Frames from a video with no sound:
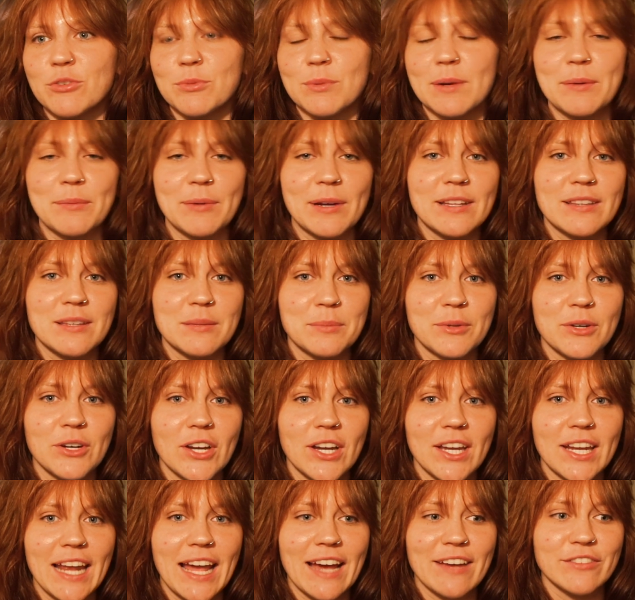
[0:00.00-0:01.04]
to reread the
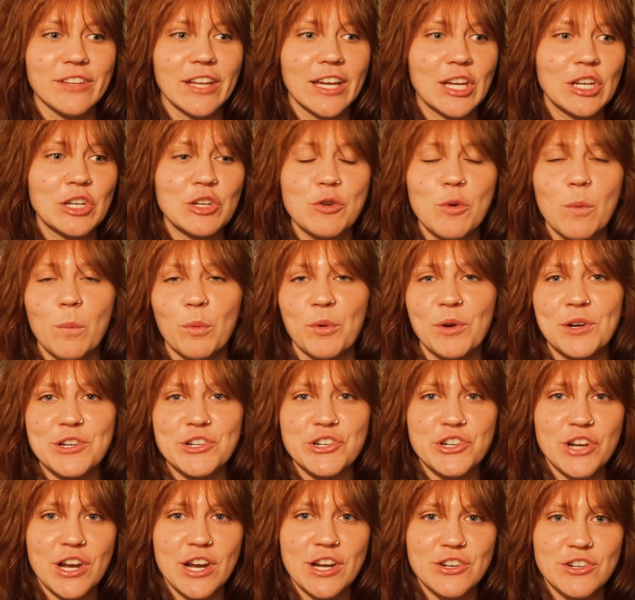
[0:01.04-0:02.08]
book and have like a new
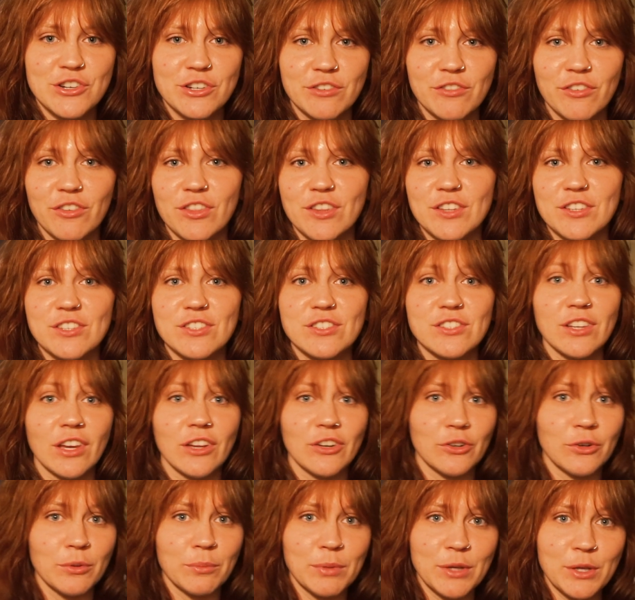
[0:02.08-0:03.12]
appreciation for the
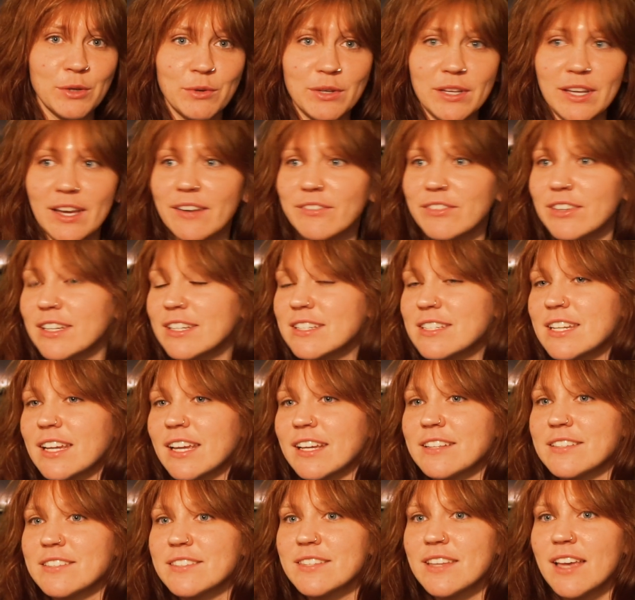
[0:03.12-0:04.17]
subtle beauty of it,
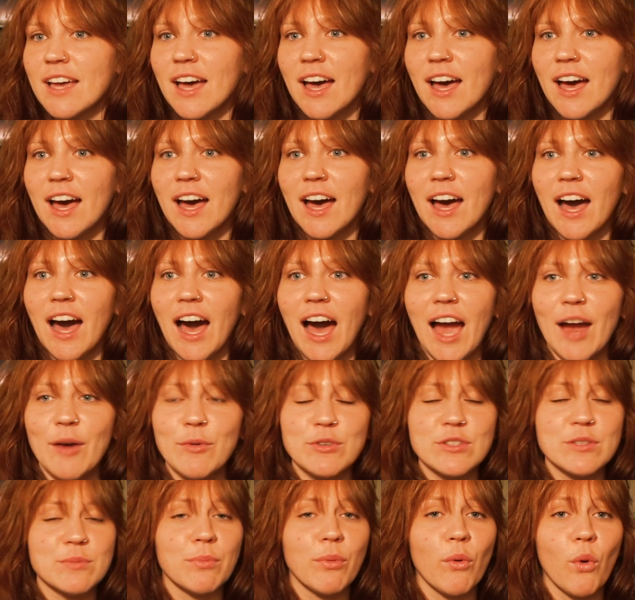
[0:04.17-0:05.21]
because I
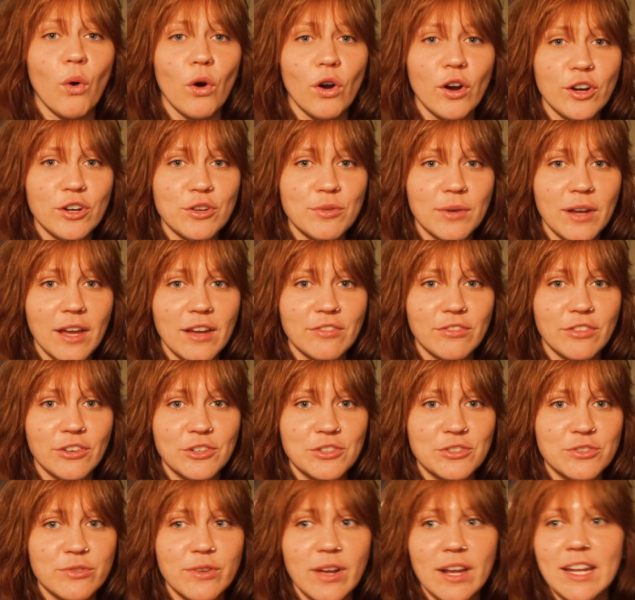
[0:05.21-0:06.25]
was bored when I
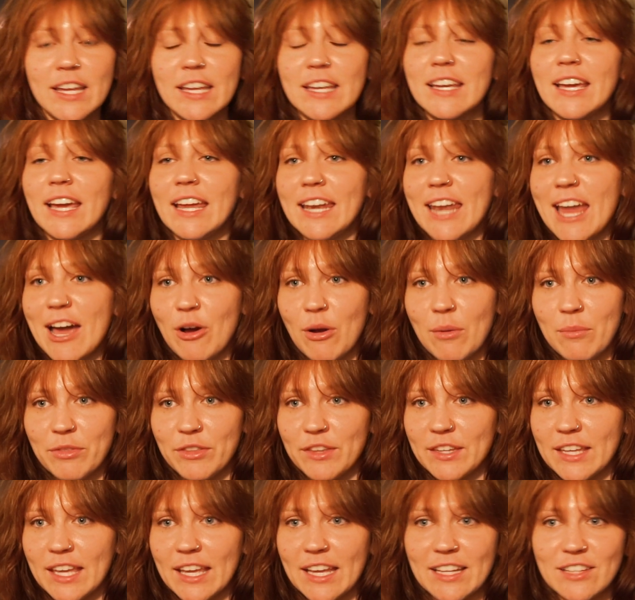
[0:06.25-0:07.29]
first read it, and now I'm
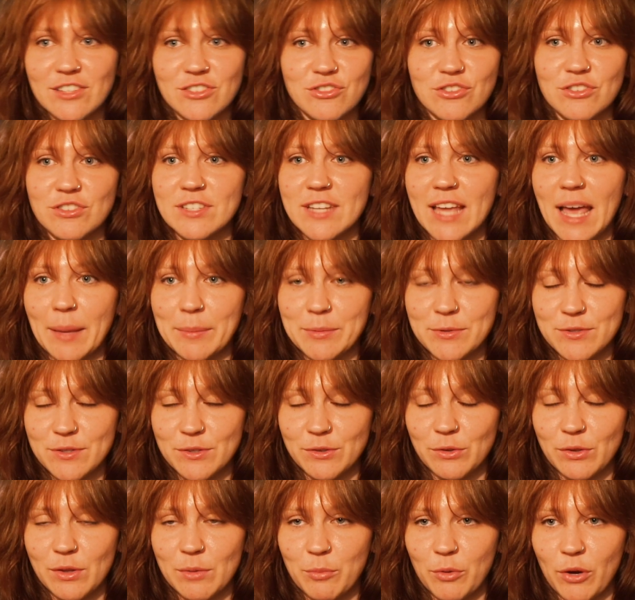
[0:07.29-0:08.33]
thinking it's just
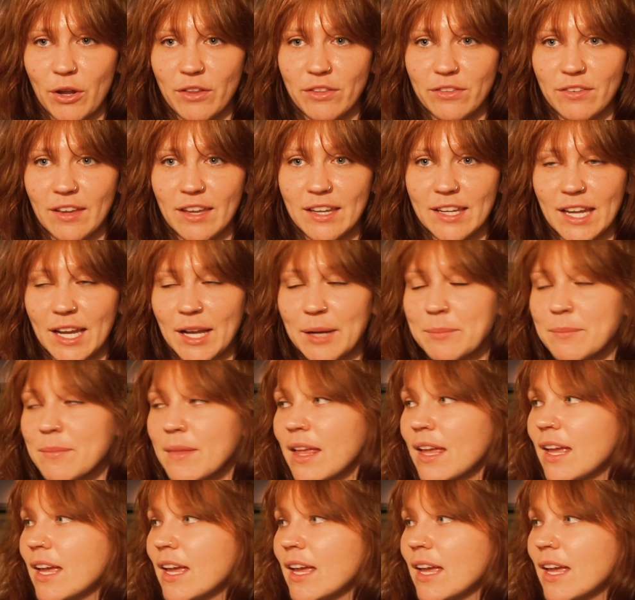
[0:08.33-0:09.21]
absolutely breathtaking.